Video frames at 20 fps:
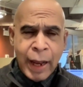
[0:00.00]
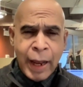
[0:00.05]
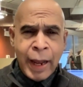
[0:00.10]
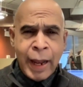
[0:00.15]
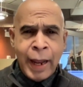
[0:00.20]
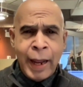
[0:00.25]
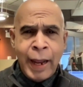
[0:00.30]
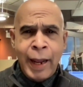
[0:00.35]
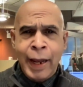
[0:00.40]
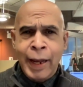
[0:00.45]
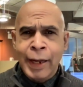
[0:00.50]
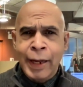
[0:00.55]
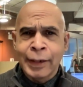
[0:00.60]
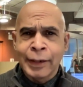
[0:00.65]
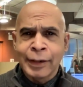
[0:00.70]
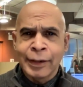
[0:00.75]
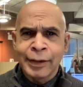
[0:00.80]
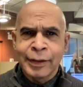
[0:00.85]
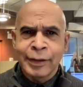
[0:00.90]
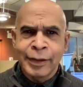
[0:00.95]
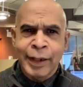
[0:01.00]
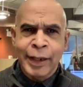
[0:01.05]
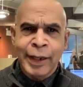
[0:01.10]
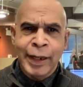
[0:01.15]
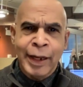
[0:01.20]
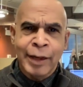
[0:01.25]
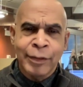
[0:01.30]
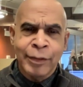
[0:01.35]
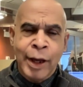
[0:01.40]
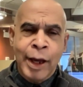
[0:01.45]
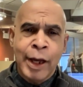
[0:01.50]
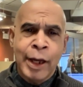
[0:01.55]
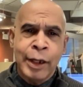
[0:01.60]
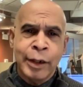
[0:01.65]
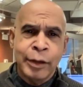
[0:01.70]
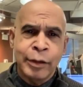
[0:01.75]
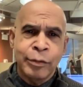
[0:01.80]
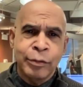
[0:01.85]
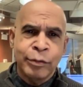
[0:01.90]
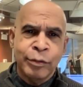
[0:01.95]
And they have
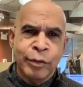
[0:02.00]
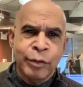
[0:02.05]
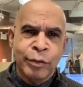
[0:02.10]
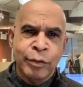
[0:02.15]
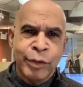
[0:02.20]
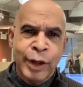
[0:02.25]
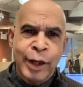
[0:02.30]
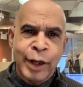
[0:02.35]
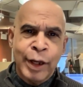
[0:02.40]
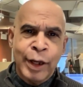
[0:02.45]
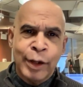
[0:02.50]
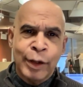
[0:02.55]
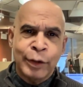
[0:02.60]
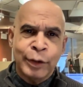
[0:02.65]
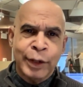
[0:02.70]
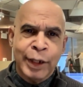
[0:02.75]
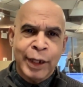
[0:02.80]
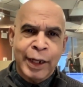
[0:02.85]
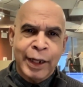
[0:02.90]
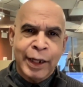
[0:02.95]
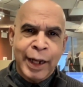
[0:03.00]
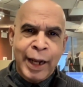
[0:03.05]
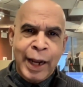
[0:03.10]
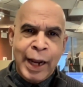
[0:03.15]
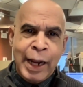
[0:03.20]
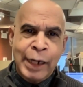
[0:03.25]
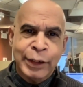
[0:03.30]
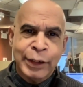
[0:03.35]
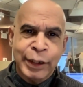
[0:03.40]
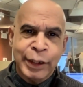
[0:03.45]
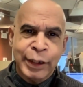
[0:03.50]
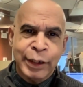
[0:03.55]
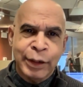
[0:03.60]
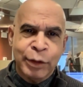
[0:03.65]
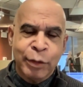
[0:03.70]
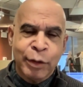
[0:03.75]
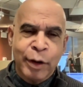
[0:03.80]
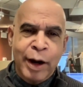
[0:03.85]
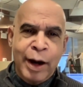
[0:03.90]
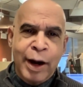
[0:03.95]
unveiled a
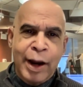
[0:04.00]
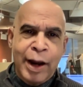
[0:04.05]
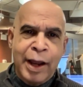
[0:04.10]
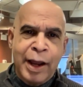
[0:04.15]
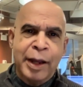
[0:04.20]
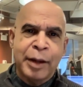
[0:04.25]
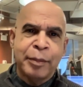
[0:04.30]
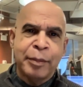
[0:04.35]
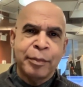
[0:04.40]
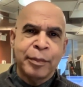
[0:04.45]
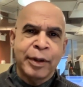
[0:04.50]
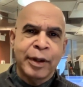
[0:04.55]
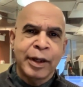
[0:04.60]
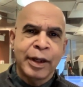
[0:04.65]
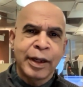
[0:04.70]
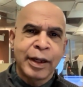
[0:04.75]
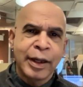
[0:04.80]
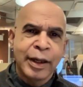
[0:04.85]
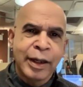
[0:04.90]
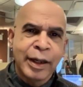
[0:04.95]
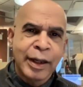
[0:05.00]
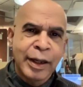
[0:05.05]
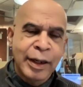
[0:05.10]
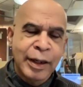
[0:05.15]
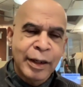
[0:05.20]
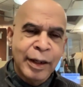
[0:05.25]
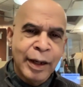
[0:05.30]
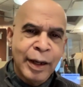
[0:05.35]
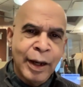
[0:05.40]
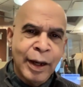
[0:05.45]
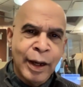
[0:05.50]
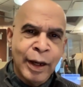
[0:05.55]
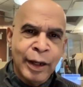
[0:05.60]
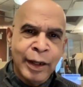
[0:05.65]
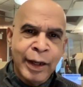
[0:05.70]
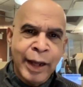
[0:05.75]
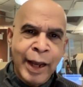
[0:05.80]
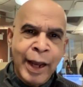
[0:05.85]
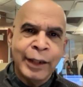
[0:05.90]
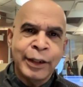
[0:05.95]
anti-crime,
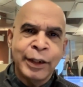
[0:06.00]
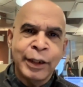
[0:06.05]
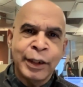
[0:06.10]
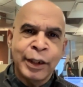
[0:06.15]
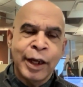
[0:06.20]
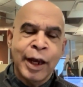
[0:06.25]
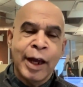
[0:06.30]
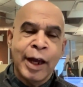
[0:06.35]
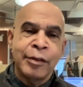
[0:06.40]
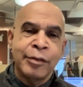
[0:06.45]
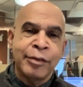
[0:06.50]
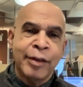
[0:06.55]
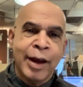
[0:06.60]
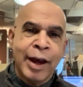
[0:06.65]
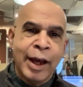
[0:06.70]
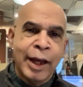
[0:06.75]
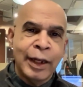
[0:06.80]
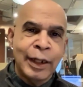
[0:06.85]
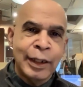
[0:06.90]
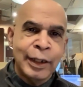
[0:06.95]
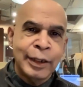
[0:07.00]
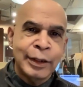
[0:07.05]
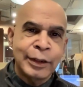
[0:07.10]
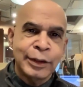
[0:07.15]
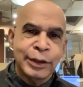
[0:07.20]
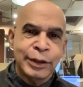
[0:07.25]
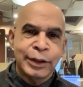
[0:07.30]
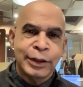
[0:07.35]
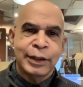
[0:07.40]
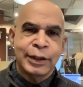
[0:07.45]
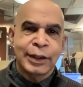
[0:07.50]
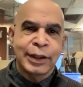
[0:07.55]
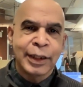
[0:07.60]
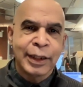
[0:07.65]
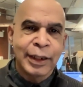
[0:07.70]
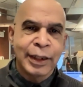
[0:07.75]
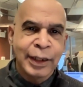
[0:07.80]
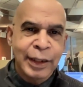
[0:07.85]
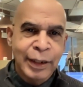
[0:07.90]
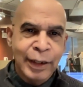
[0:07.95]
anti-gun violence
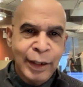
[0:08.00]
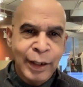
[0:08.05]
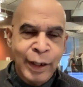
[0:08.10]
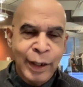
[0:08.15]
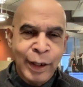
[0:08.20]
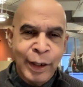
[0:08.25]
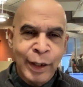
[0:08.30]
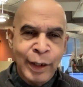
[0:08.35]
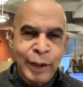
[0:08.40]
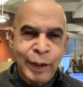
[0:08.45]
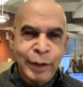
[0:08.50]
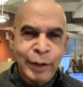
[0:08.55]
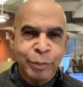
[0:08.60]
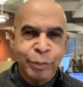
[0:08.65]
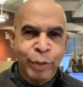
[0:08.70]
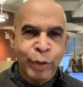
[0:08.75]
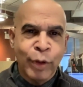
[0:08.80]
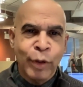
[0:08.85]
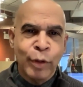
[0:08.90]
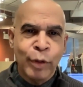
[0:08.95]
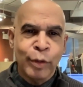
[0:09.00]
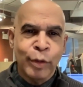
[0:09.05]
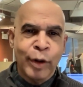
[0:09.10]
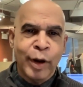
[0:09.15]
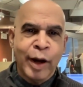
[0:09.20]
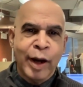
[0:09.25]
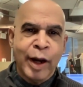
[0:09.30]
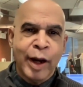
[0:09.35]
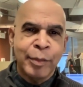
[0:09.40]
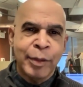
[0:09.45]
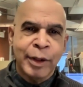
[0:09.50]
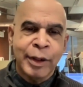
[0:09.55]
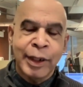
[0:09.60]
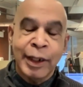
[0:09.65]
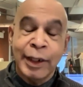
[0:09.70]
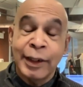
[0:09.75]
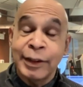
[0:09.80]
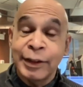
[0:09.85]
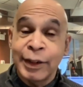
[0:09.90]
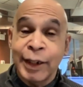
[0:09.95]
program, and
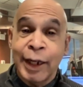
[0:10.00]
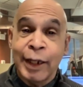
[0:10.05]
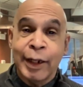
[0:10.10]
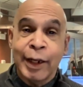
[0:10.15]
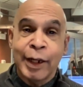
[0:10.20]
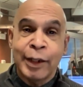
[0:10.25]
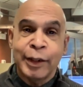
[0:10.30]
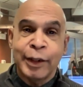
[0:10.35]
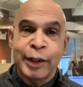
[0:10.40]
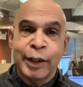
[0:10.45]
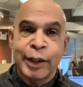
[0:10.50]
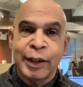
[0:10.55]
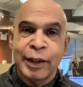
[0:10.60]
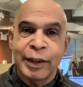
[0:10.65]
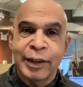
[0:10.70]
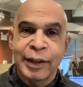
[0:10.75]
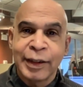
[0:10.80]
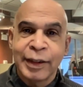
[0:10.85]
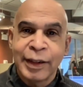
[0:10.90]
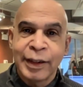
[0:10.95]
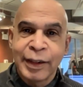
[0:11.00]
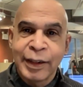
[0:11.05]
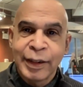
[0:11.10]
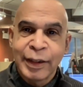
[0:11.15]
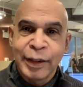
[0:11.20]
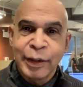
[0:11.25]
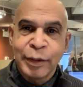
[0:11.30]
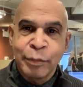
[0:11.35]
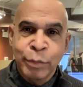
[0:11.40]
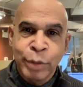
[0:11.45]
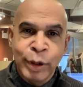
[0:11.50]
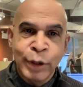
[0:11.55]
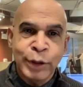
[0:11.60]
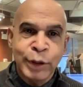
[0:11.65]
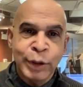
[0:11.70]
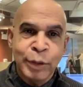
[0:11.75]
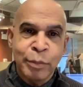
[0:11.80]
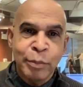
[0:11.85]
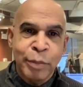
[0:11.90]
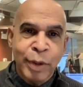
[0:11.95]
they say that they're
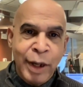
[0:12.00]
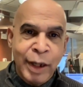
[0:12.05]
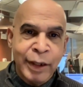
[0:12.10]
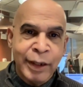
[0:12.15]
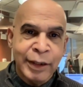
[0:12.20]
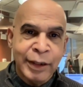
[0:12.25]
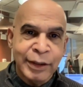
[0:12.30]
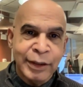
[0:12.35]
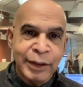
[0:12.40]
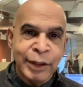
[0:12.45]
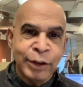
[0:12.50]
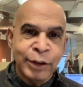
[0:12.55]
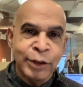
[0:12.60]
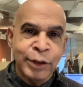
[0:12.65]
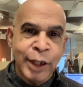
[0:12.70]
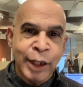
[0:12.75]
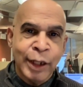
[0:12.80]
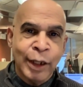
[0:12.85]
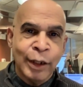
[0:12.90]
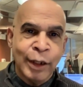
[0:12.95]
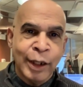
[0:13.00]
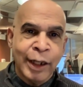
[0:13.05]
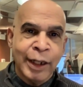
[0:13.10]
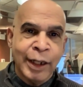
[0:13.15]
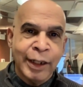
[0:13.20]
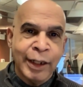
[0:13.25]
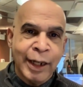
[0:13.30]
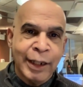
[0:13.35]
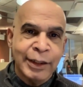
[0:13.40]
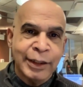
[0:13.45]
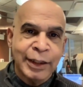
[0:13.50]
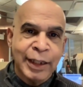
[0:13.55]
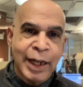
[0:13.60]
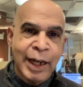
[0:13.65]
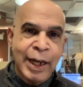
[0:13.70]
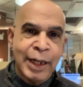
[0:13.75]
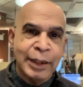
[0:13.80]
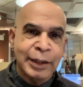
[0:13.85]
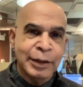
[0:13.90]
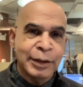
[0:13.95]
bosom buddies. Did you take a look at that,
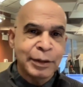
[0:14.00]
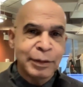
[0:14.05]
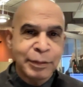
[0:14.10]
Scott?